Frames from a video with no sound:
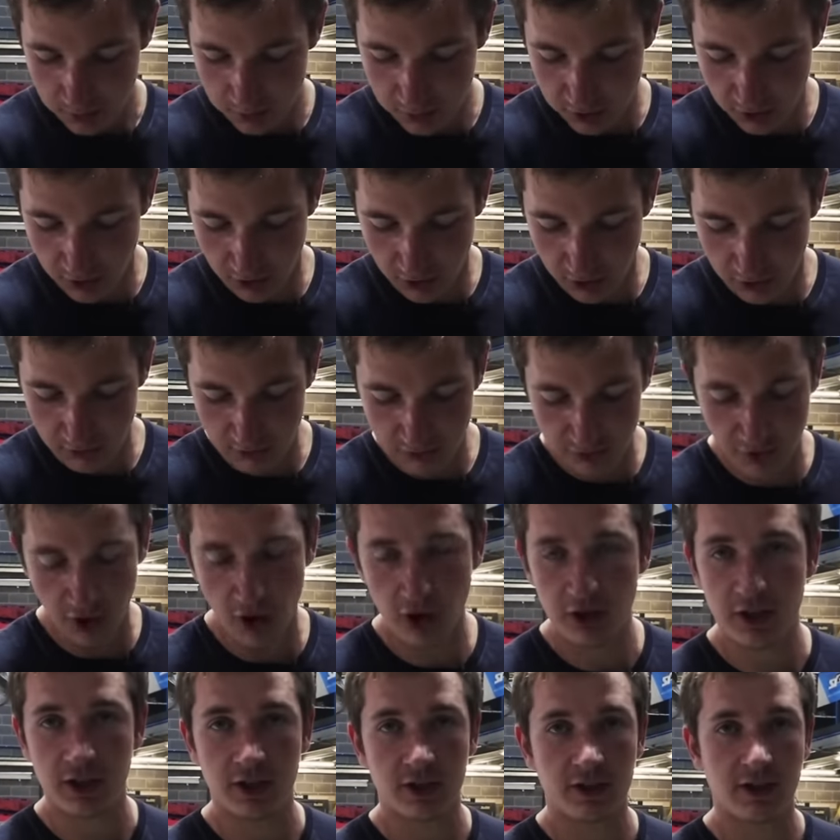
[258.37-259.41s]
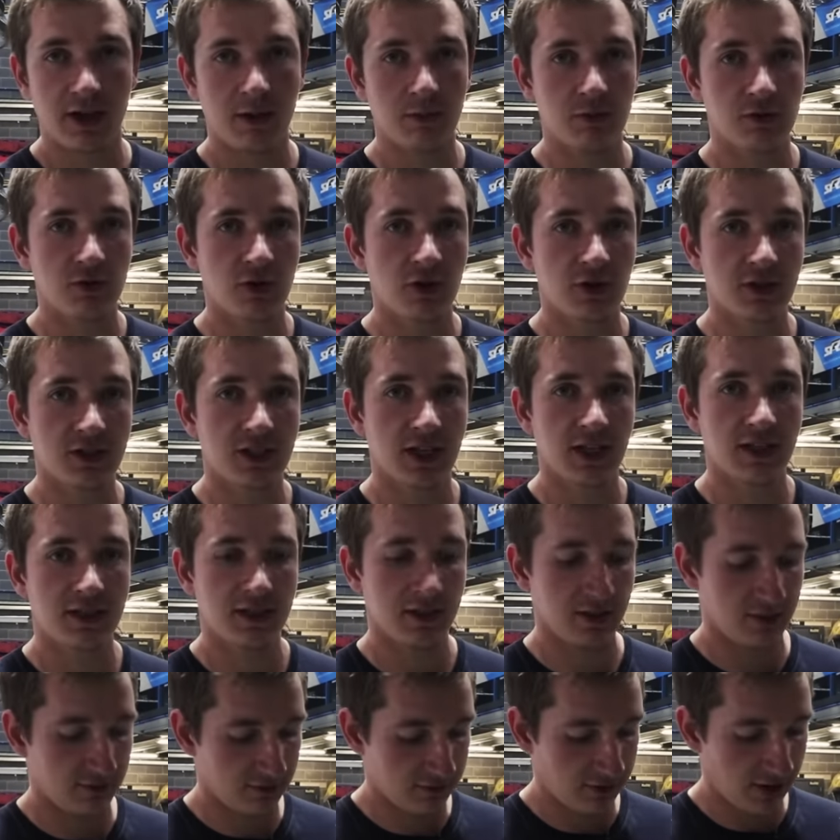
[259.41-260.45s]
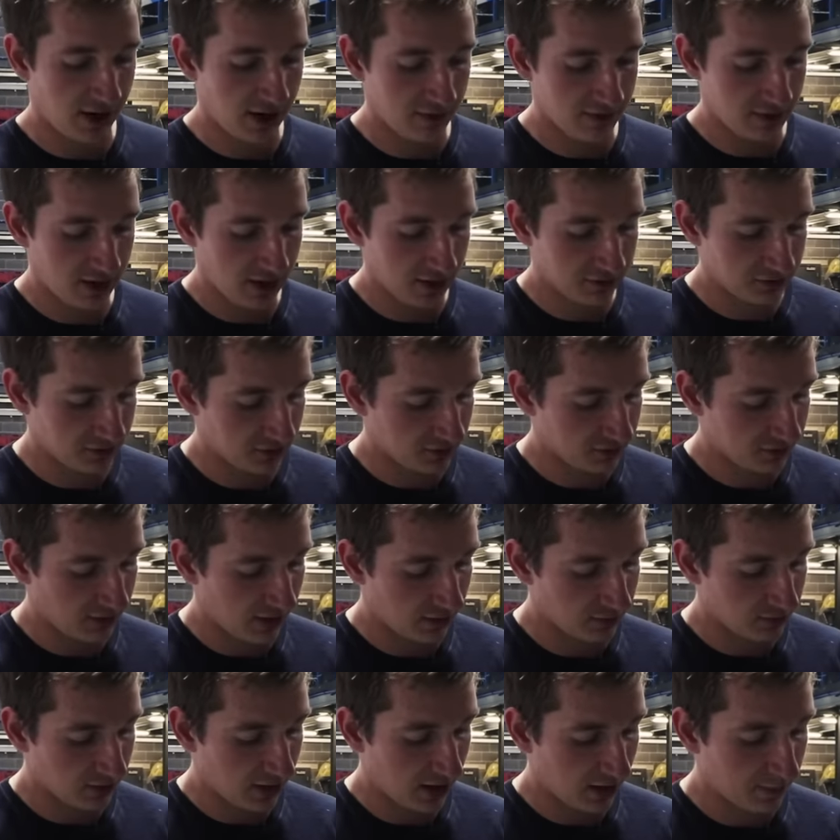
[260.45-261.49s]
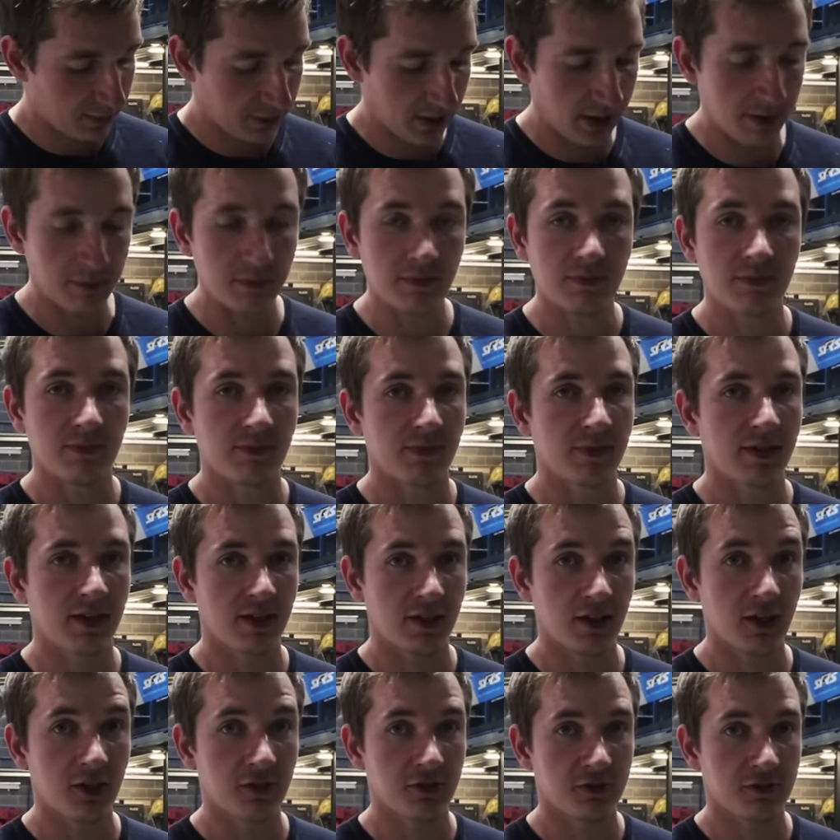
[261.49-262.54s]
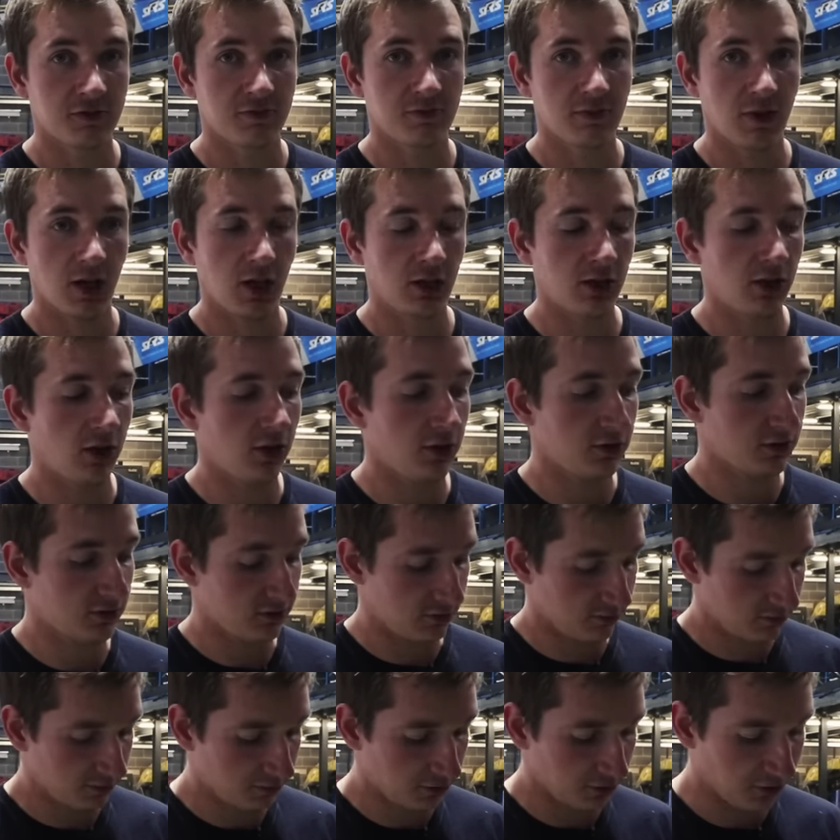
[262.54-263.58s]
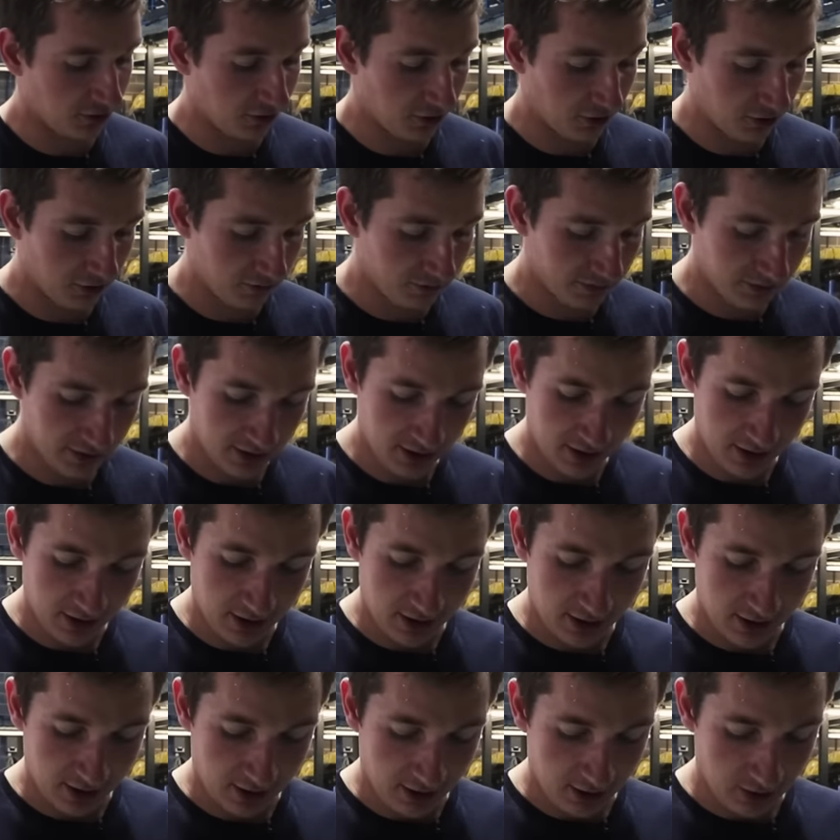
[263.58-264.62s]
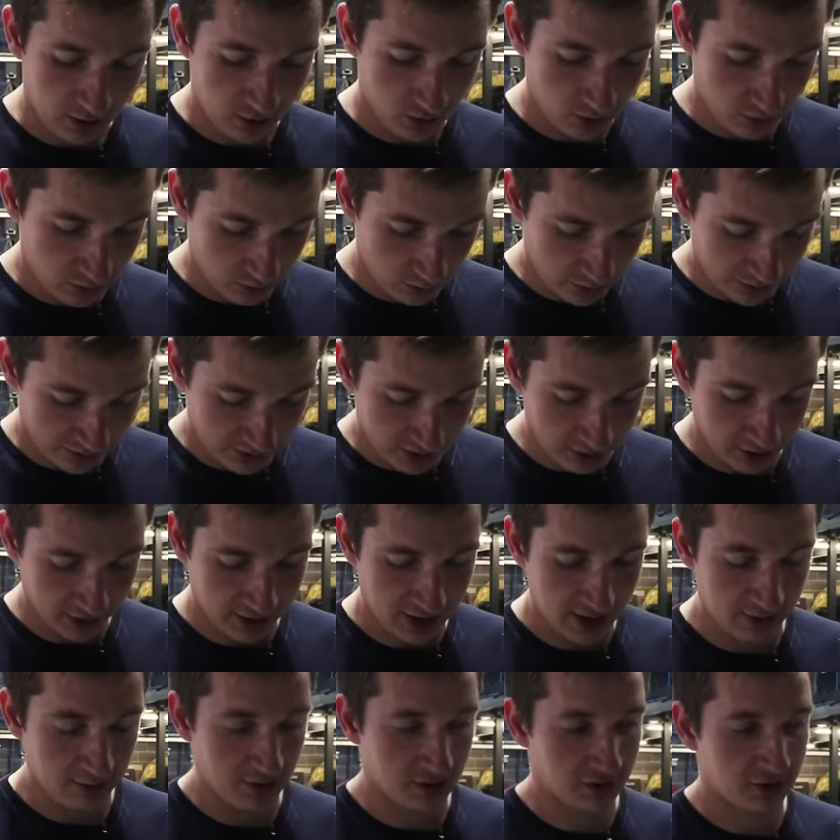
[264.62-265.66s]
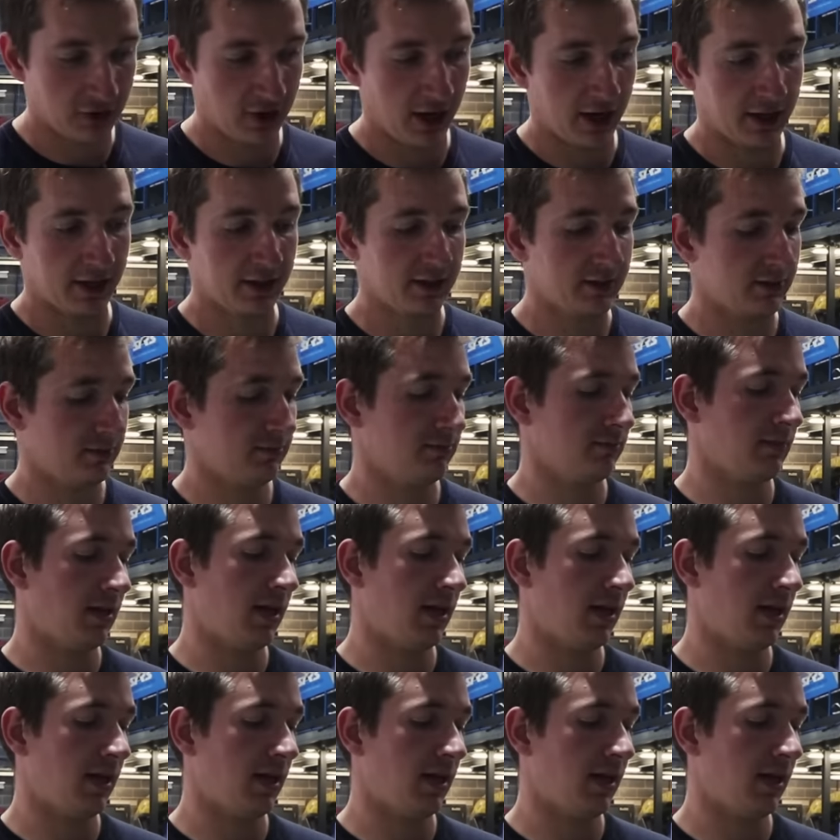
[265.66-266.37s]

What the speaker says: So 4 kilograms rotating at 5.5, 6,000 RPM is a lot. So we're going to keep this crank.